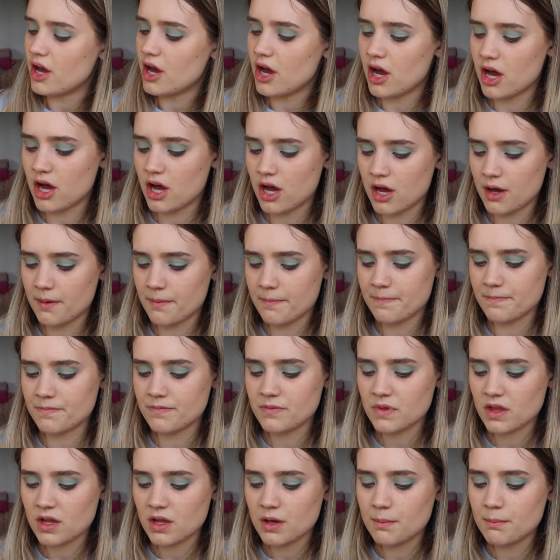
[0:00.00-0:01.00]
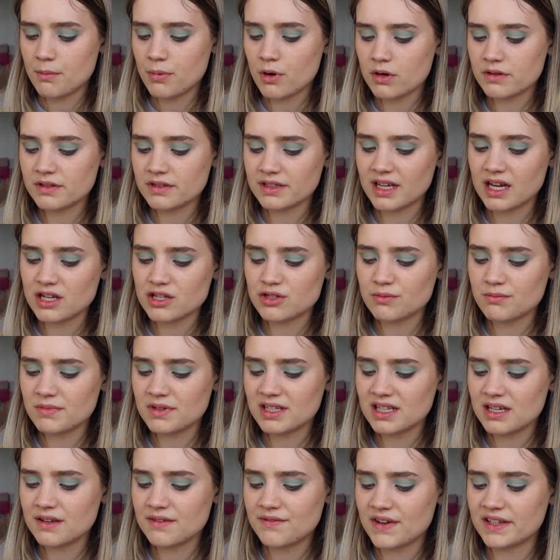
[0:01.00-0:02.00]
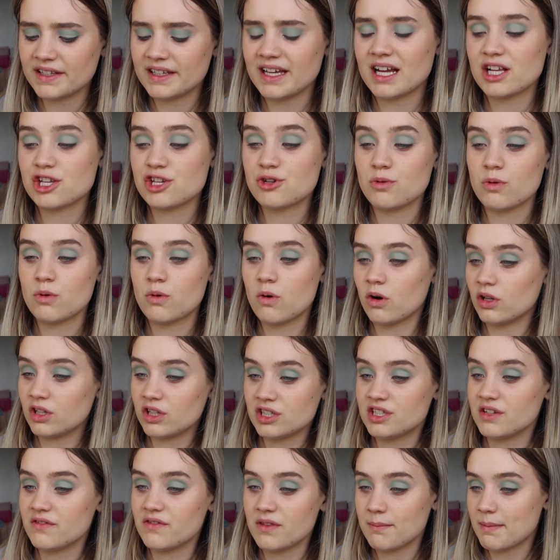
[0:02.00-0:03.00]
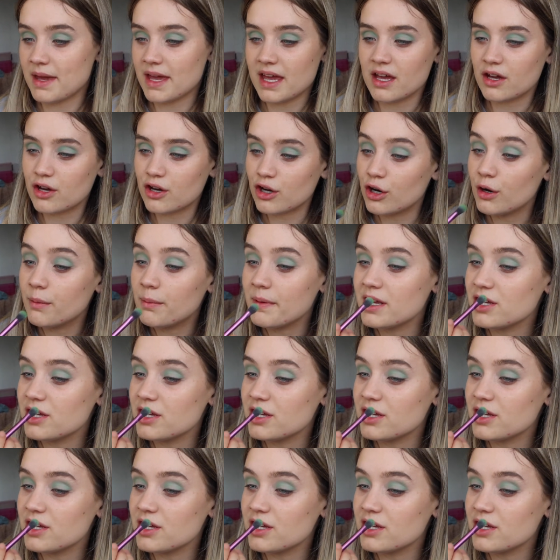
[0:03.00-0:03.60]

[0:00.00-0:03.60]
But other than that, it doesn't really affect the actual quality of the makeup.